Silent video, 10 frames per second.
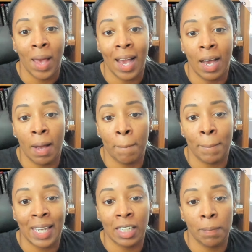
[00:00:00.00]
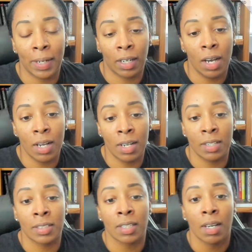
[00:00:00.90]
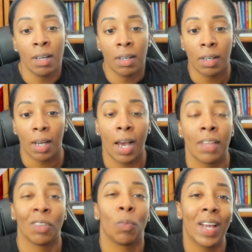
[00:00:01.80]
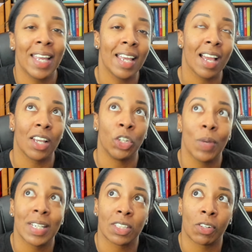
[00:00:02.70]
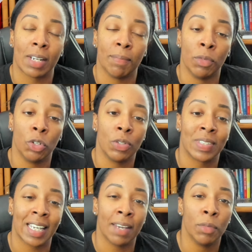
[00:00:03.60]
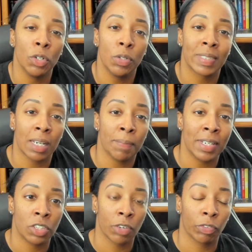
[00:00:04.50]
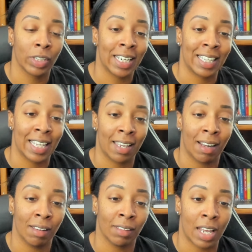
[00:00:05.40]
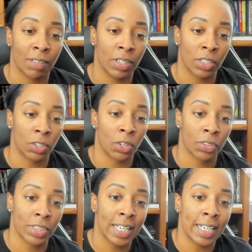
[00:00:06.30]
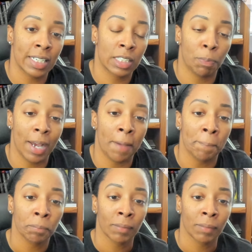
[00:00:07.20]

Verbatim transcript: mainly because the way US30 moves, it moves a bit differently than a lot of other things, but